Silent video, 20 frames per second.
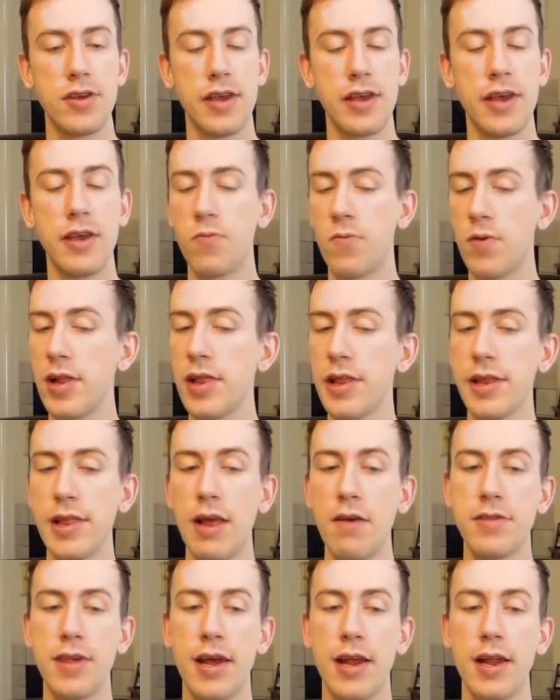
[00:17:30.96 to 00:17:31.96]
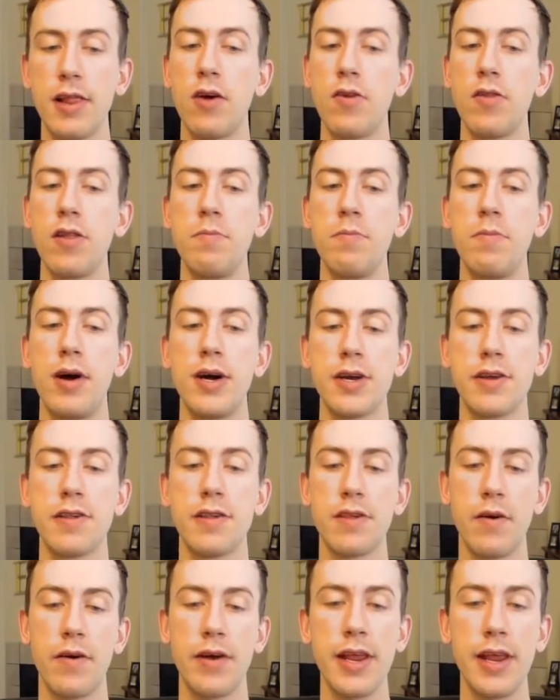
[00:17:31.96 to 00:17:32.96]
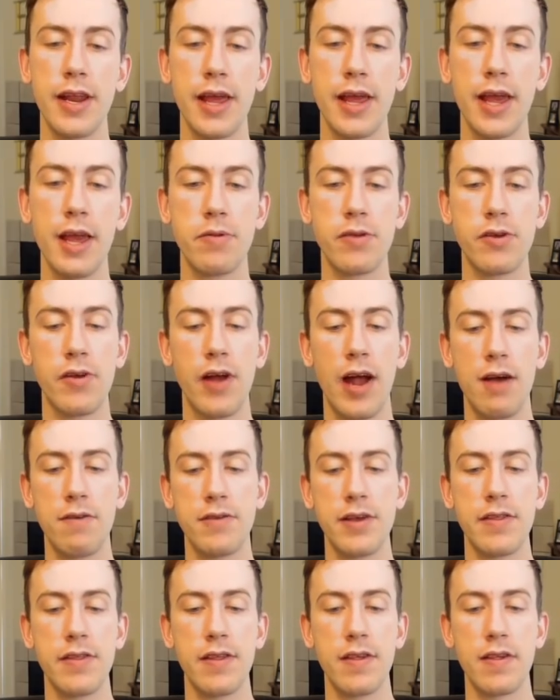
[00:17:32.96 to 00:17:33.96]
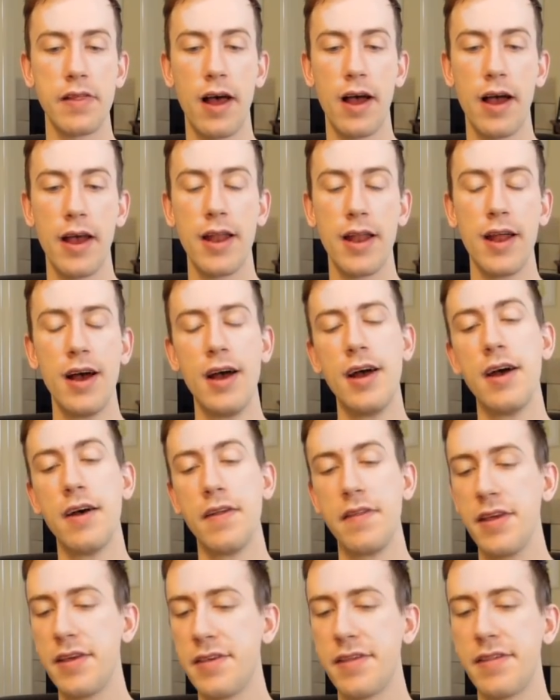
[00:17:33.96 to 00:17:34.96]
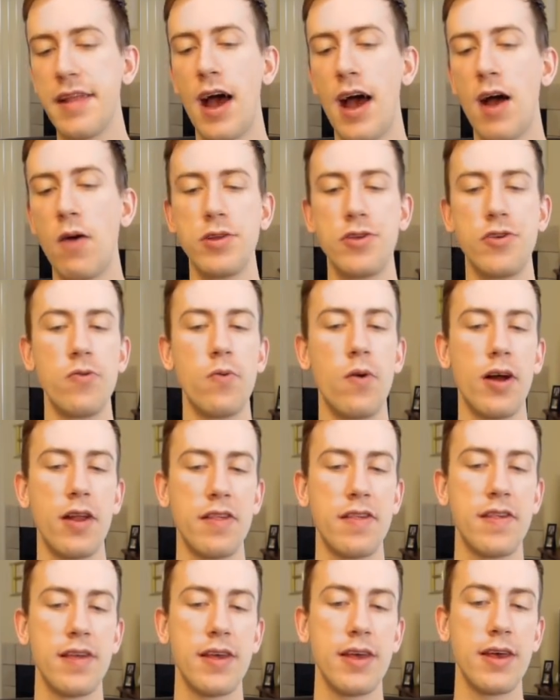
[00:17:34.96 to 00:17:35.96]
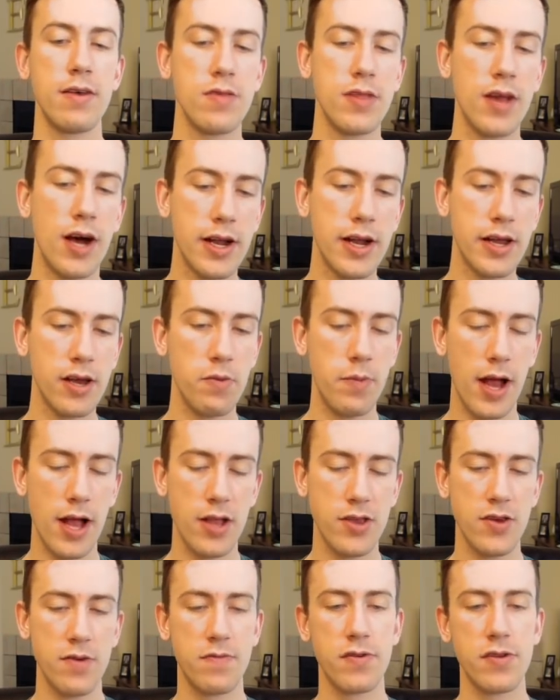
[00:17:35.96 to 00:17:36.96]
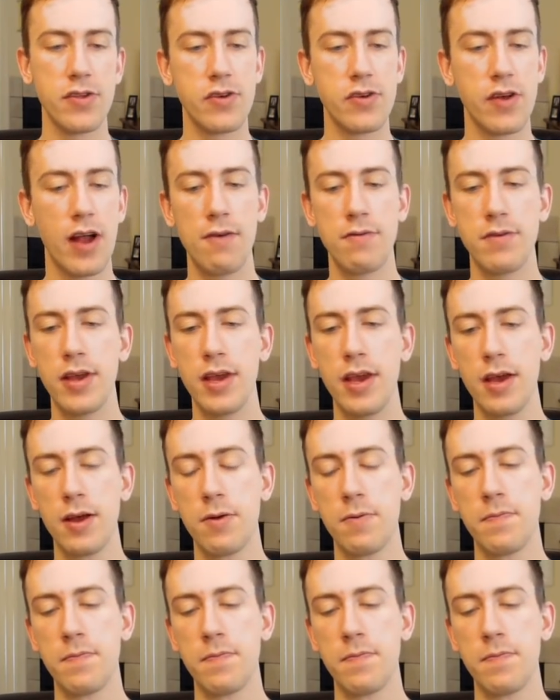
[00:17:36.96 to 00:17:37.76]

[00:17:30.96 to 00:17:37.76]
He really loves that Alolan Muck, so I need to keep Scrafty in this line. This is not what you want to see. Not a good matchup for Scrafty.